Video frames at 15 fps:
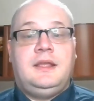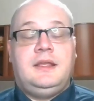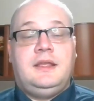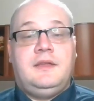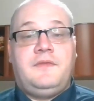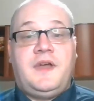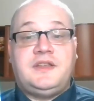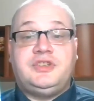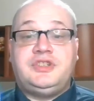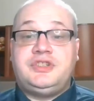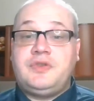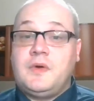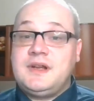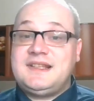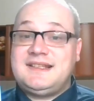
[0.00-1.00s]
If I
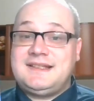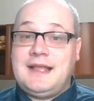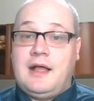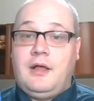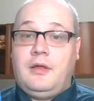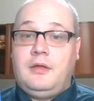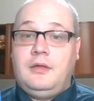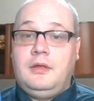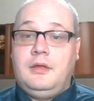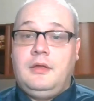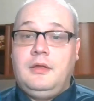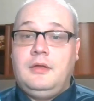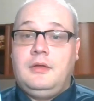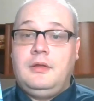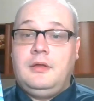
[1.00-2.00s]
short sell
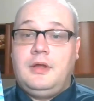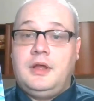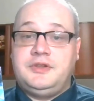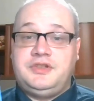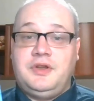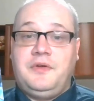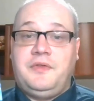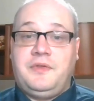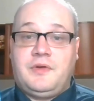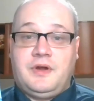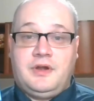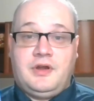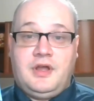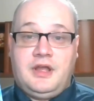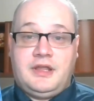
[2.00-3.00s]
a Joe
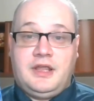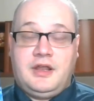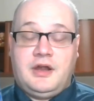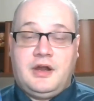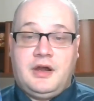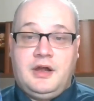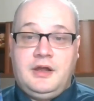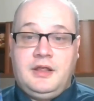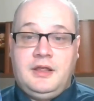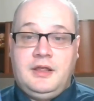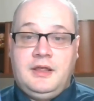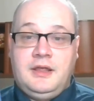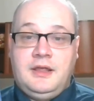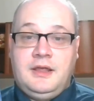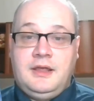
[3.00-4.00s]
Thornton hockey card
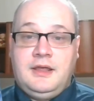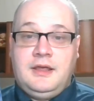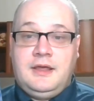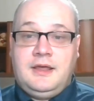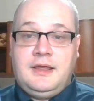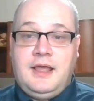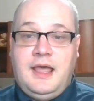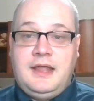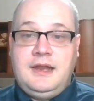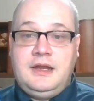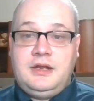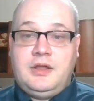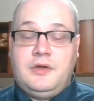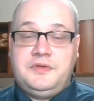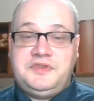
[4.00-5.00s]
and
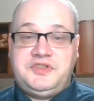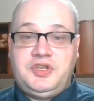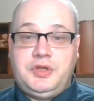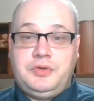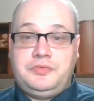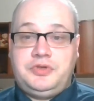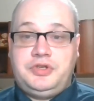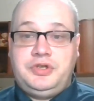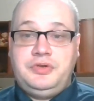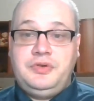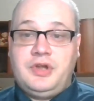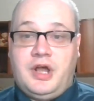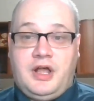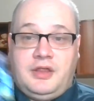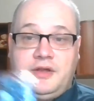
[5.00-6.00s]
it goes to
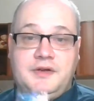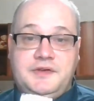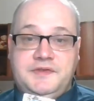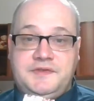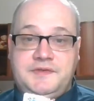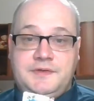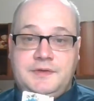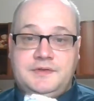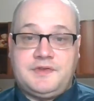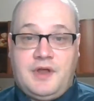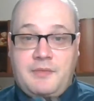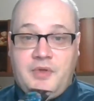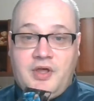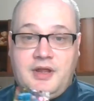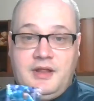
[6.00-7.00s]
$2, so I
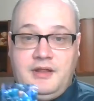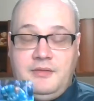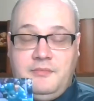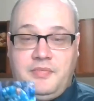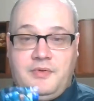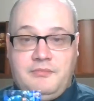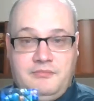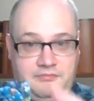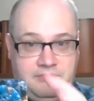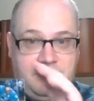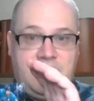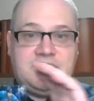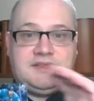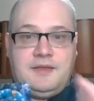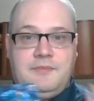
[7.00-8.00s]
bought it, but
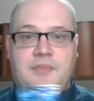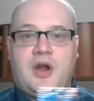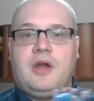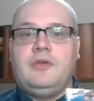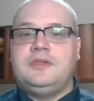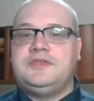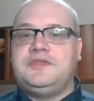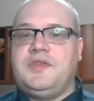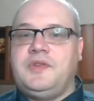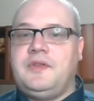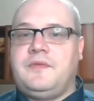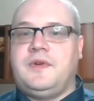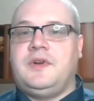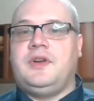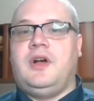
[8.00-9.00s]
basically borrowed and sold it
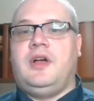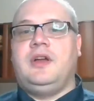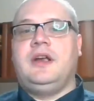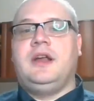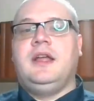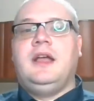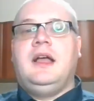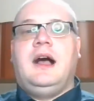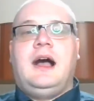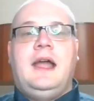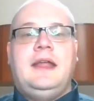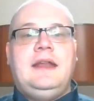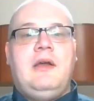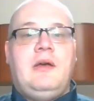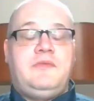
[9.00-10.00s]
for $1, I
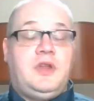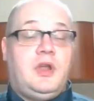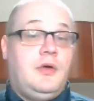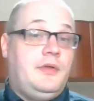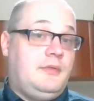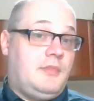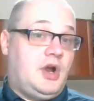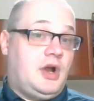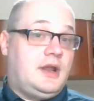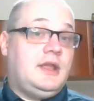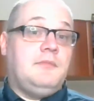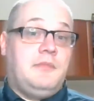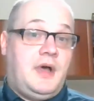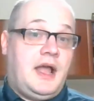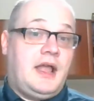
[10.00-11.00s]
now have to go in the market
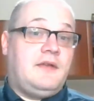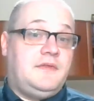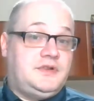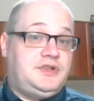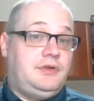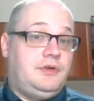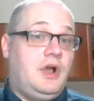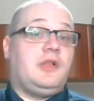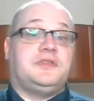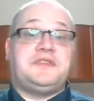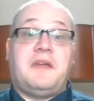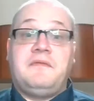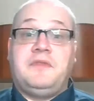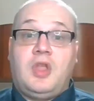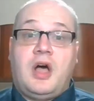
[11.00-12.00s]
and buy it for $2.
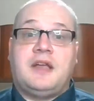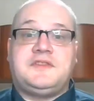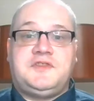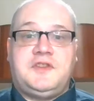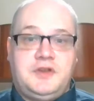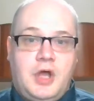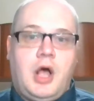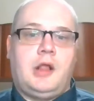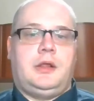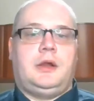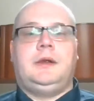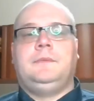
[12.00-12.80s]
I've lost $1.